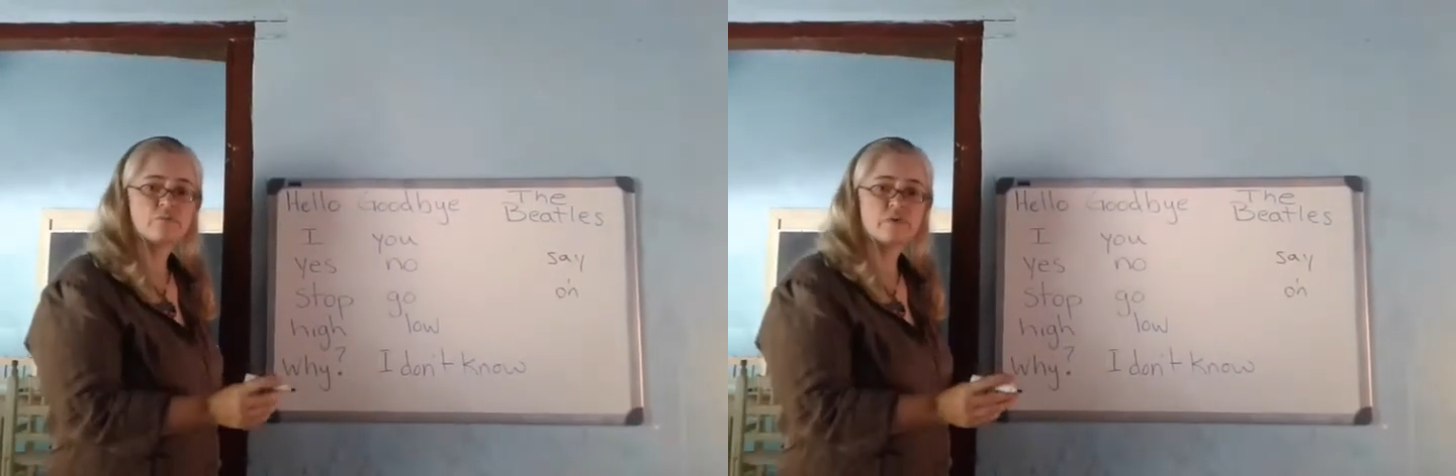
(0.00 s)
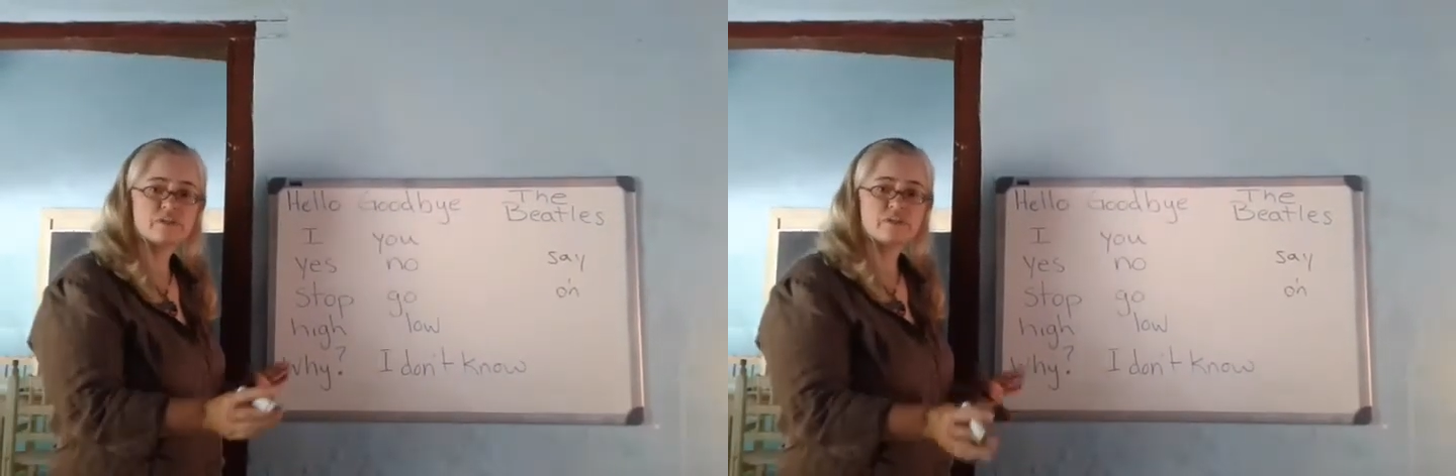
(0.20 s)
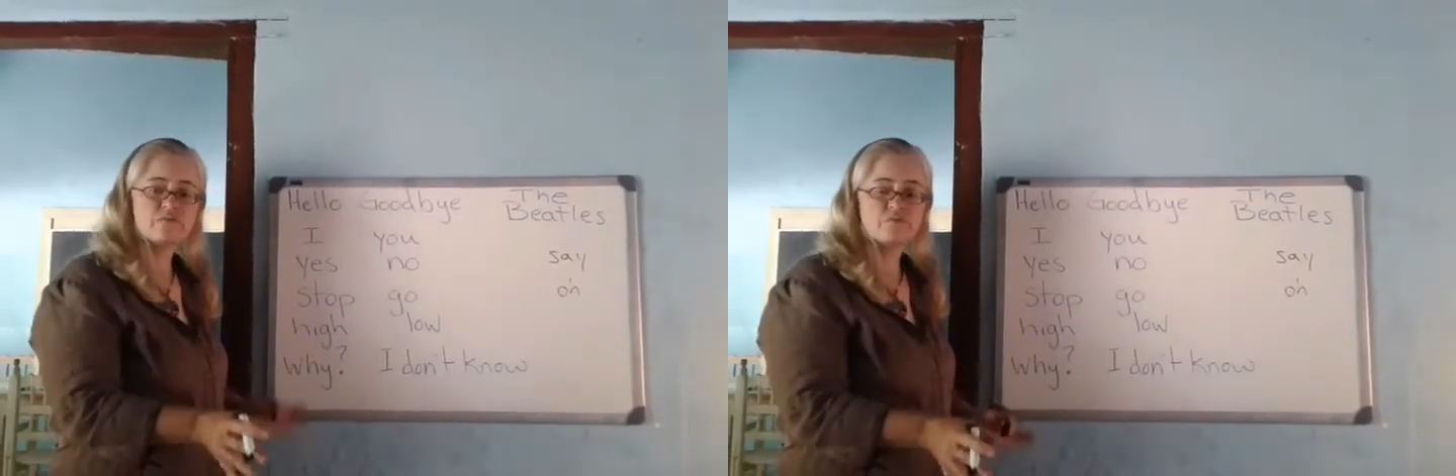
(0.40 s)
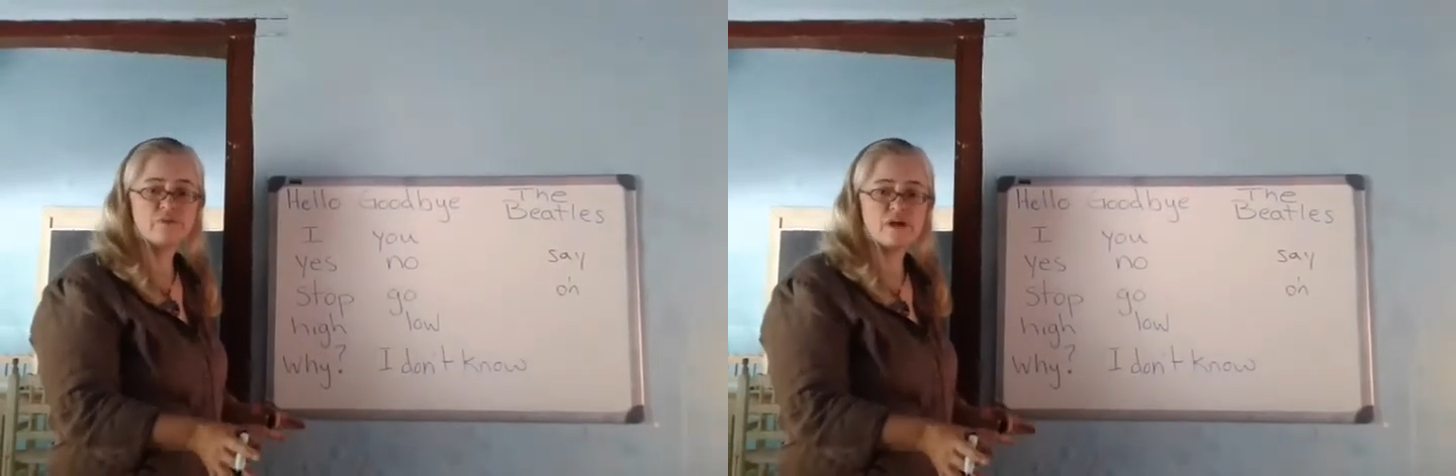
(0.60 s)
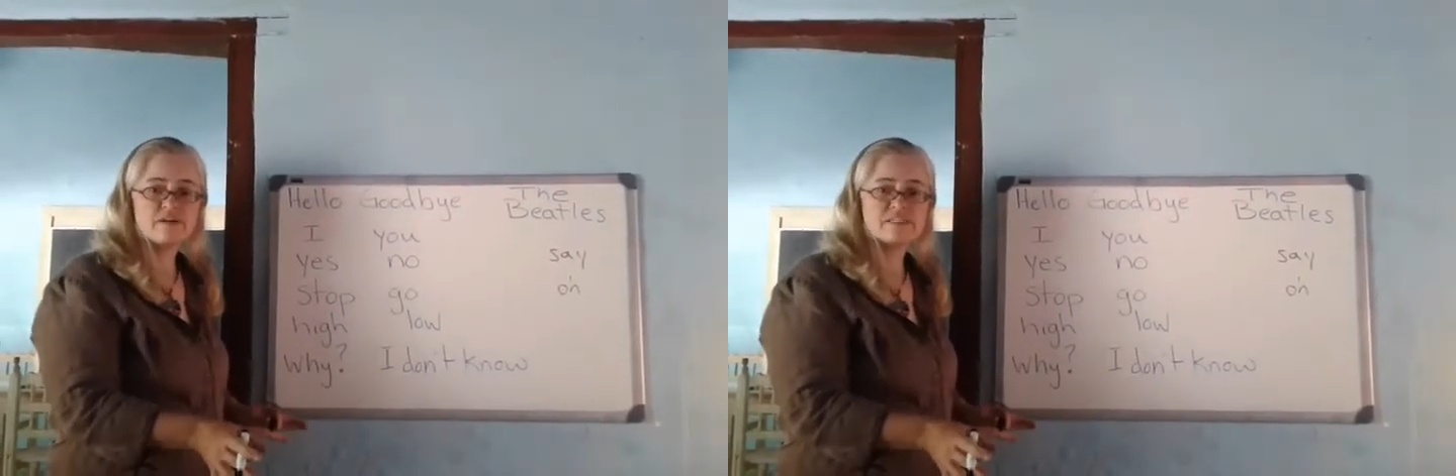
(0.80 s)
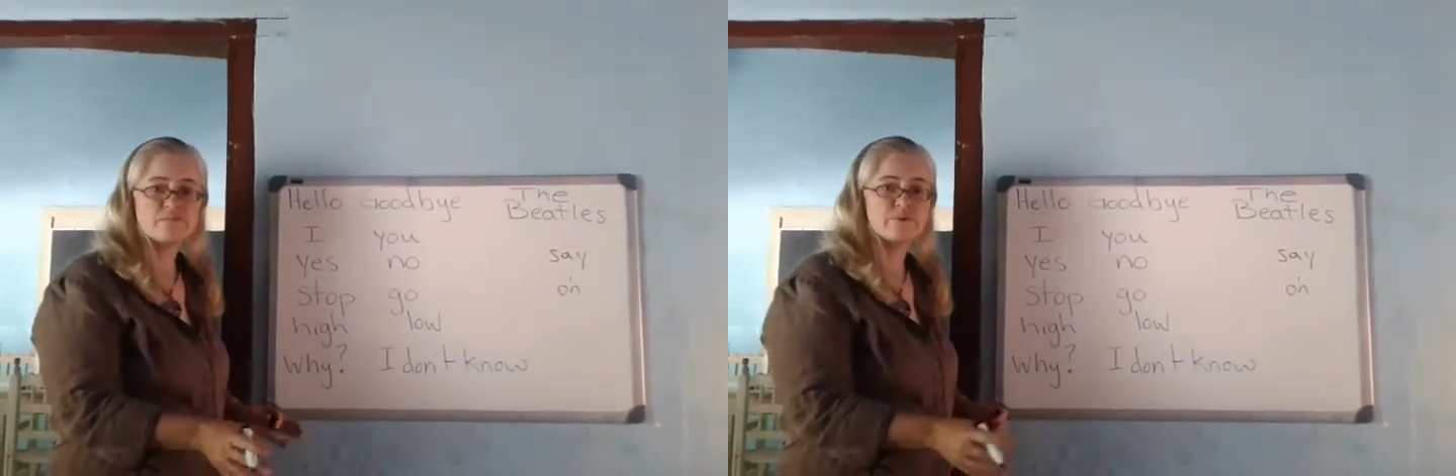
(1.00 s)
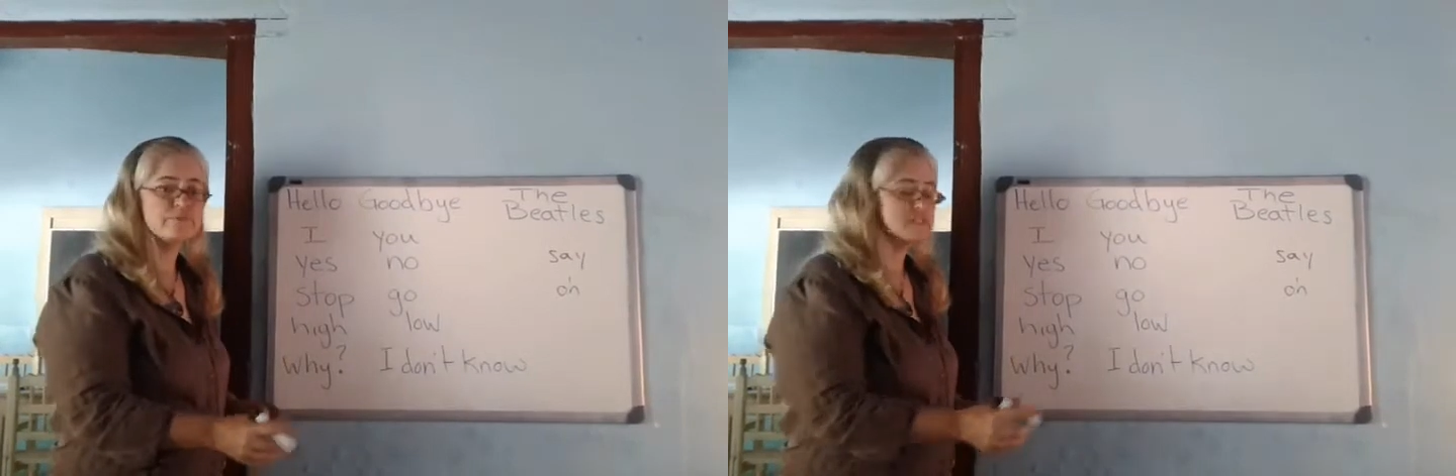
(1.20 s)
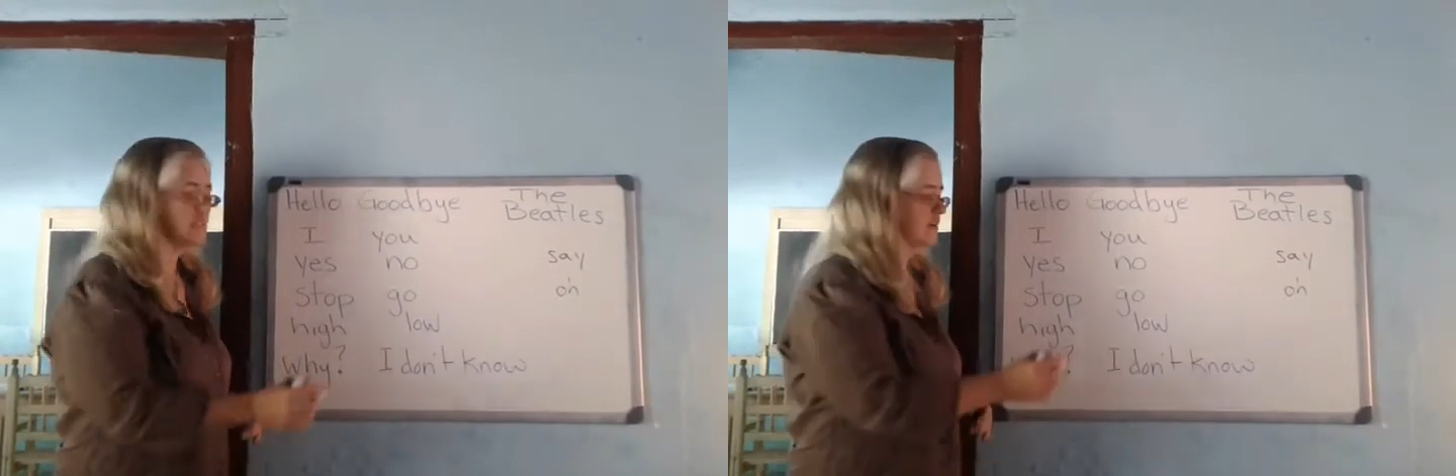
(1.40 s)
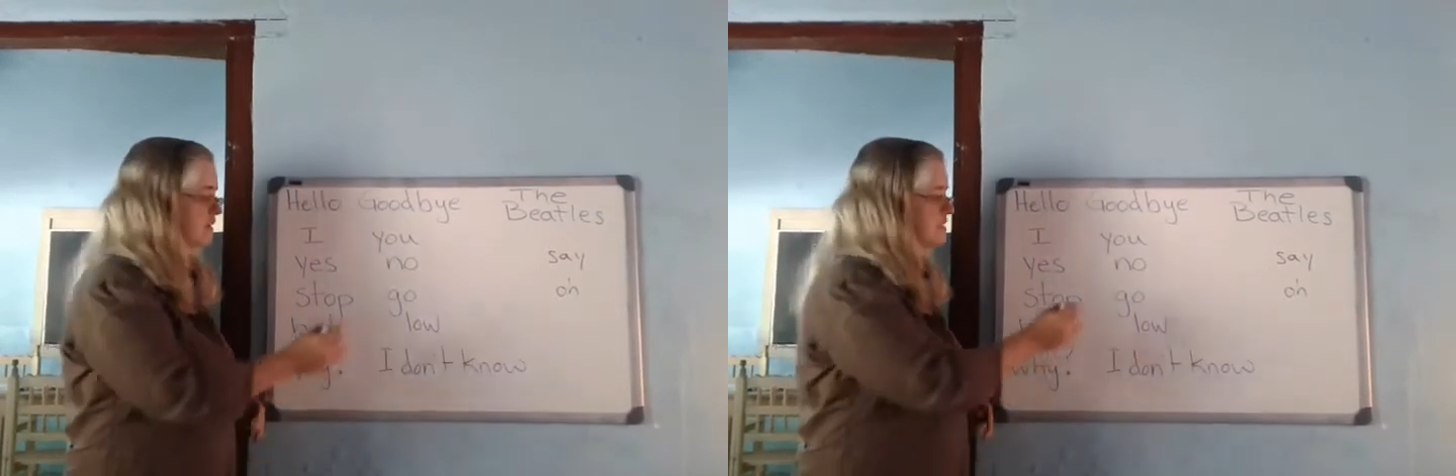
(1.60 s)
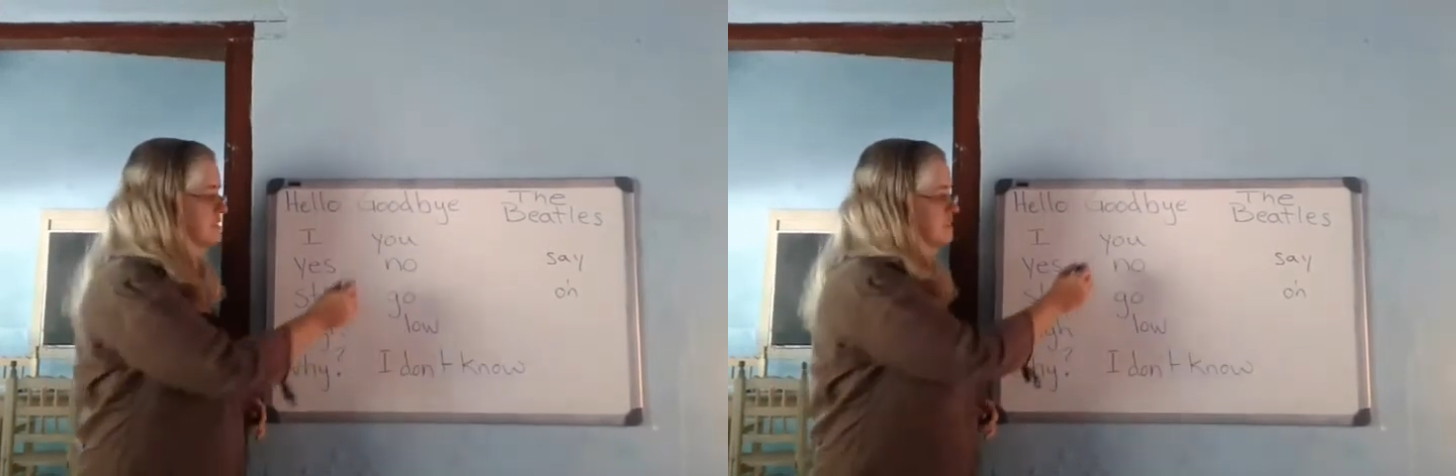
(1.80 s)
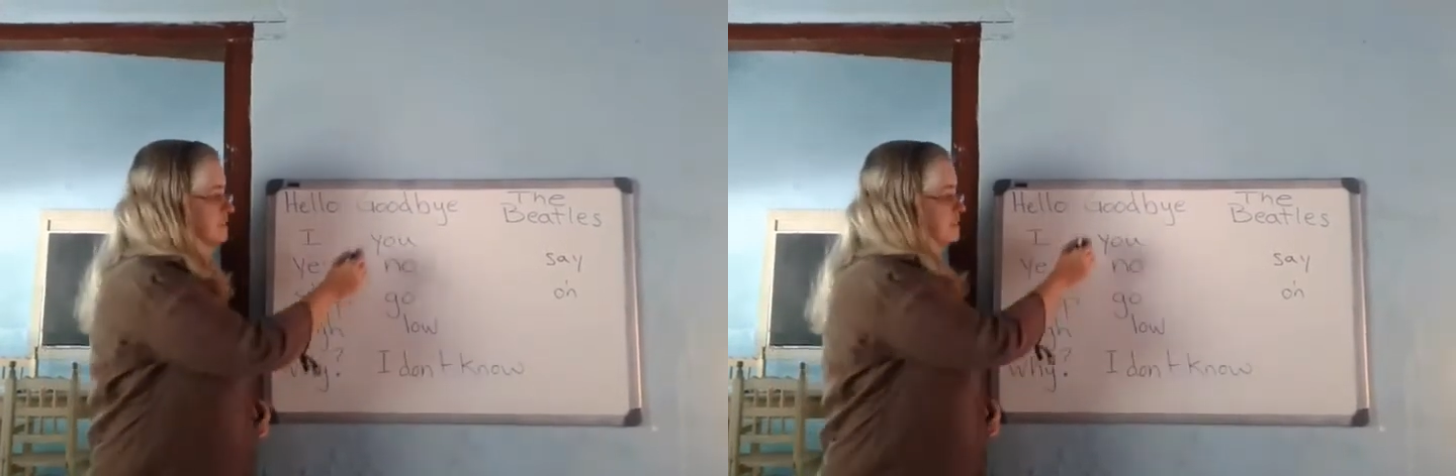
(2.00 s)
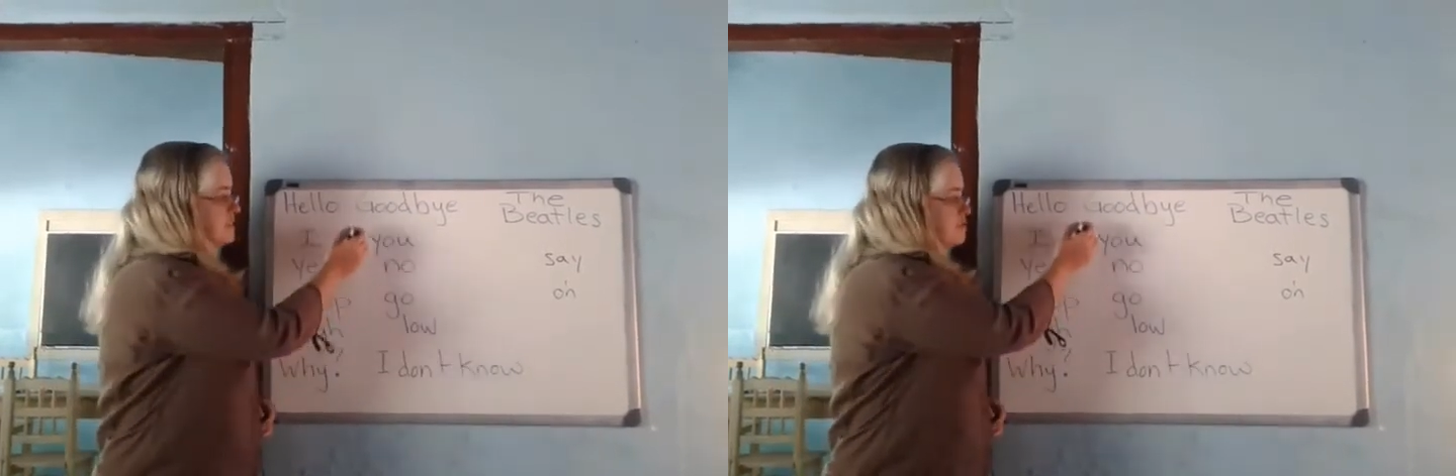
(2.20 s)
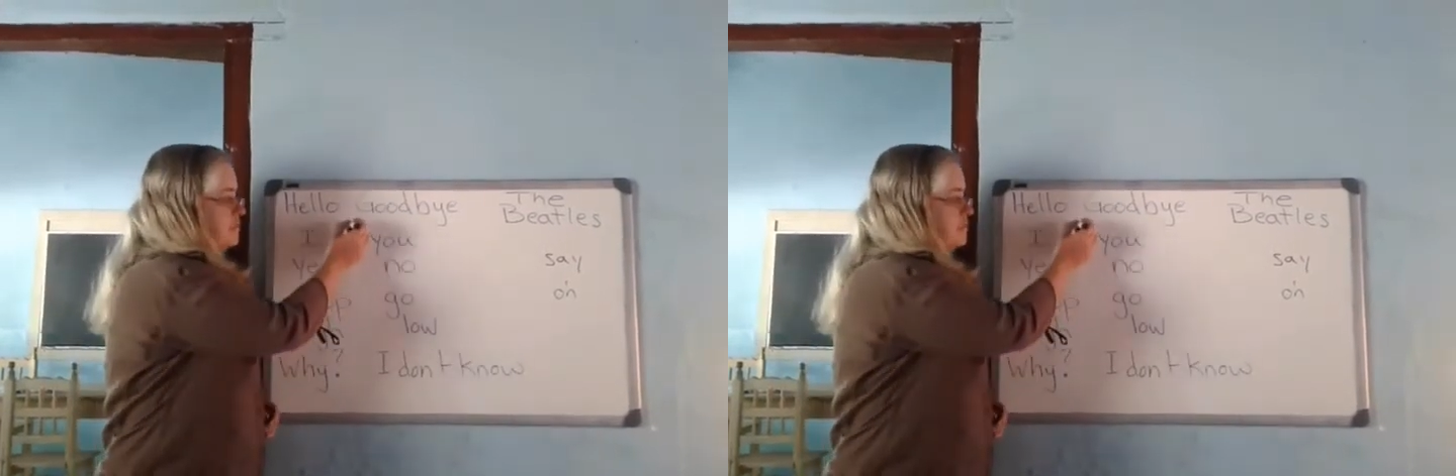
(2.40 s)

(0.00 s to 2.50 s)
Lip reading: with very simple materials, little